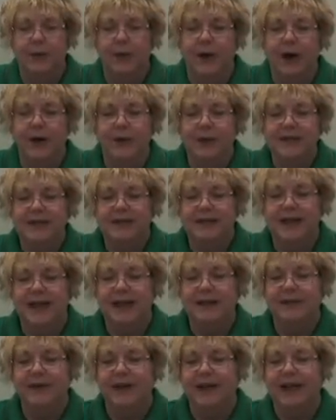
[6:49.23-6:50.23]
Where was
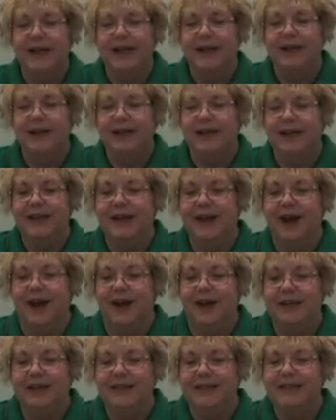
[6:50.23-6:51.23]
slavery legal in the
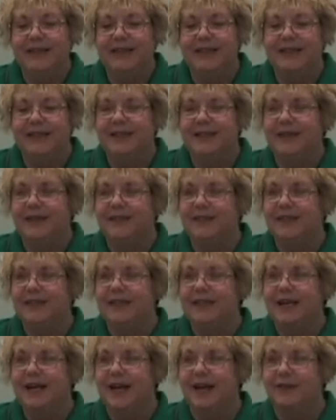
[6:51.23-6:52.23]
colonies in the
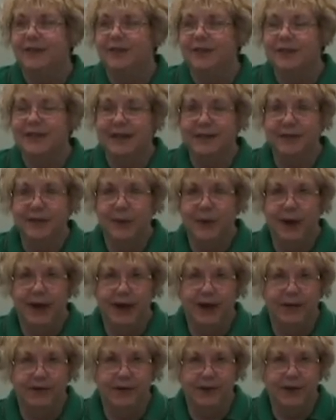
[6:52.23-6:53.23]
1700s?
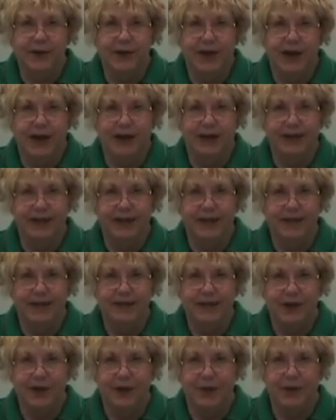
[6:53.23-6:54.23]
Everywhere, a few colonies,
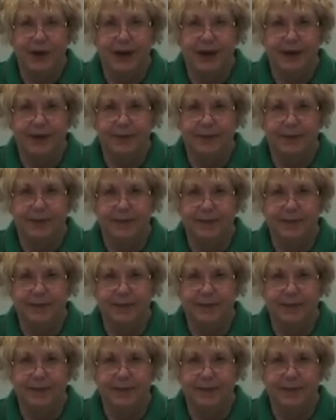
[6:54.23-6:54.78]
nowhere.